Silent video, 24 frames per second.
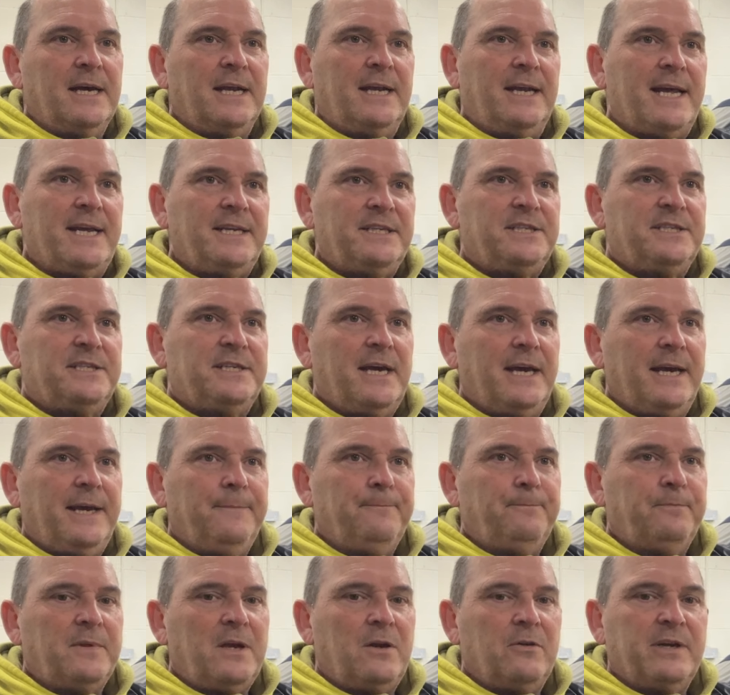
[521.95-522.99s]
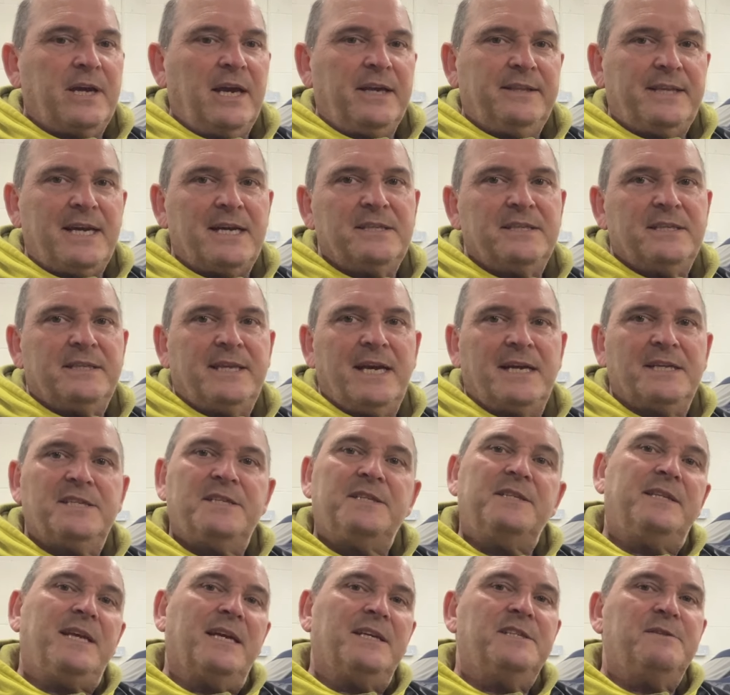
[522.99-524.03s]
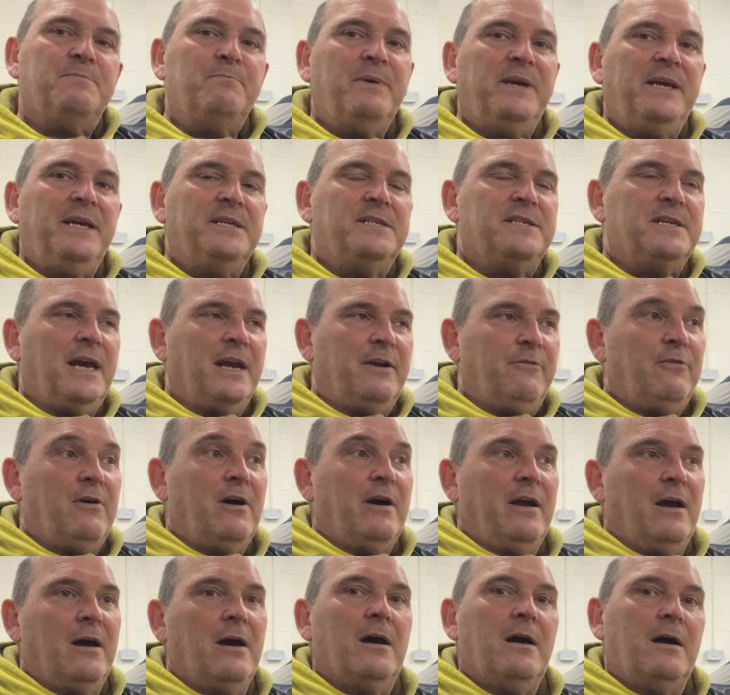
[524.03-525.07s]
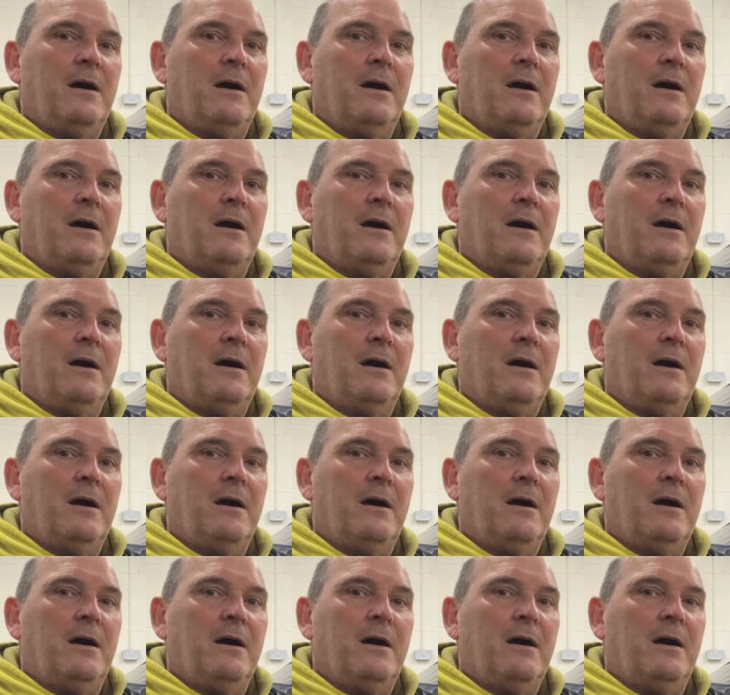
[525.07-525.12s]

Let's say, okay, that that's that's me saying, right,